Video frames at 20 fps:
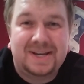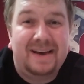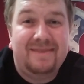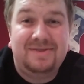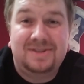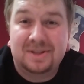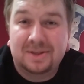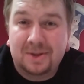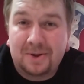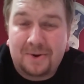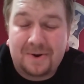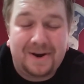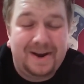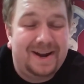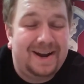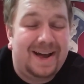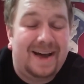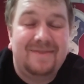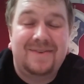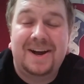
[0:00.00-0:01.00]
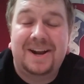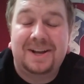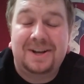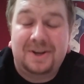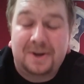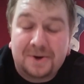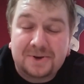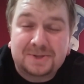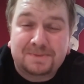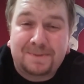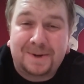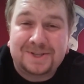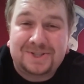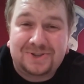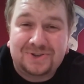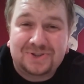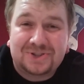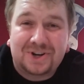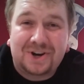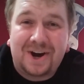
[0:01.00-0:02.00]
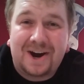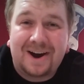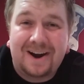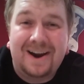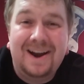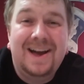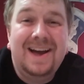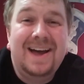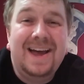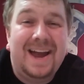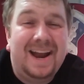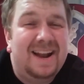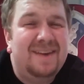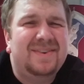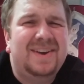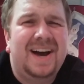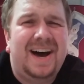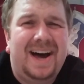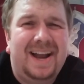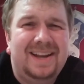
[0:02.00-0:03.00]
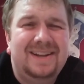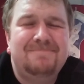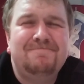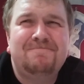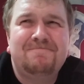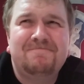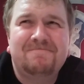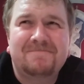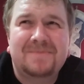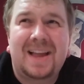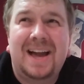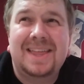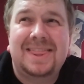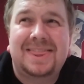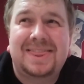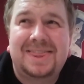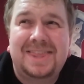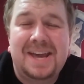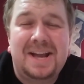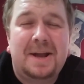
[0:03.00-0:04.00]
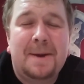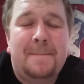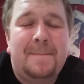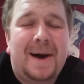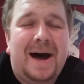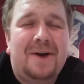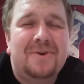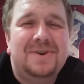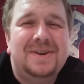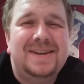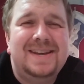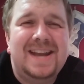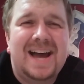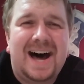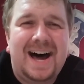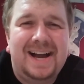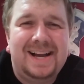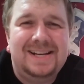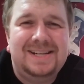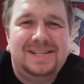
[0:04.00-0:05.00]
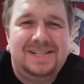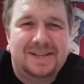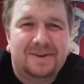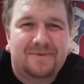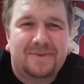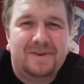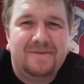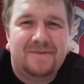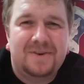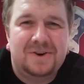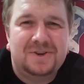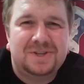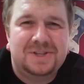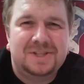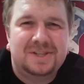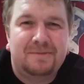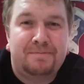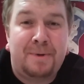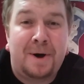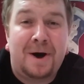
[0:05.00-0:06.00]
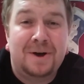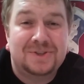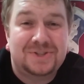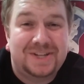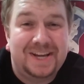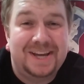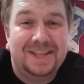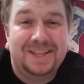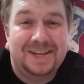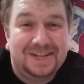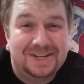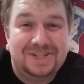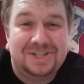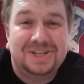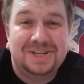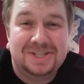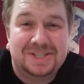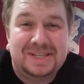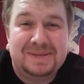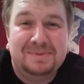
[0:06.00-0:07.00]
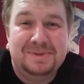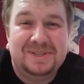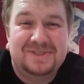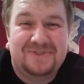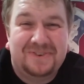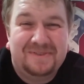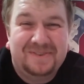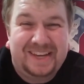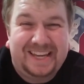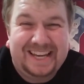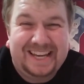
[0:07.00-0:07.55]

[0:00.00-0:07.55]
I have a DeLorean, I've got a Ghostbusters car, and I've got I think about nine different versions of Paul Stanley and Gene Simmons from